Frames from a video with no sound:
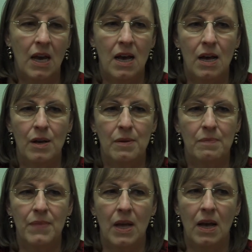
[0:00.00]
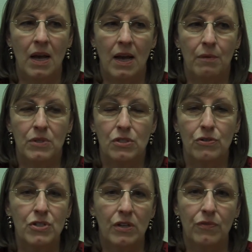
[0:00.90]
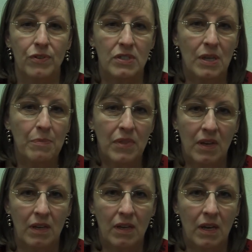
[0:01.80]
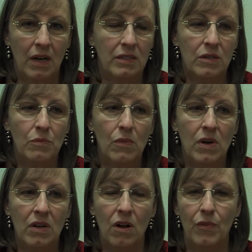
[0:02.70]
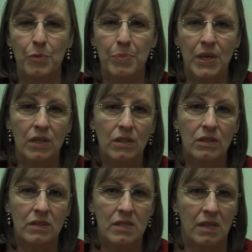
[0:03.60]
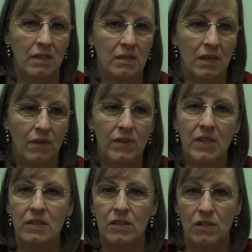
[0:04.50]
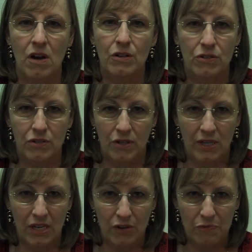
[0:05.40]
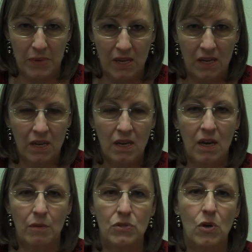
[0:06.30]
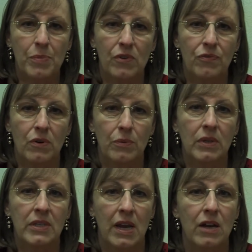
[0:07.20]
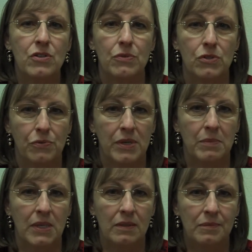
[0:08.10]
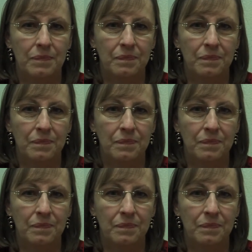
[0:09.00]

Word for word: Um, I was searching for something, and I didn't want all the pills and everything that the doctors are going to give me. I was hoping for a real natural treatment.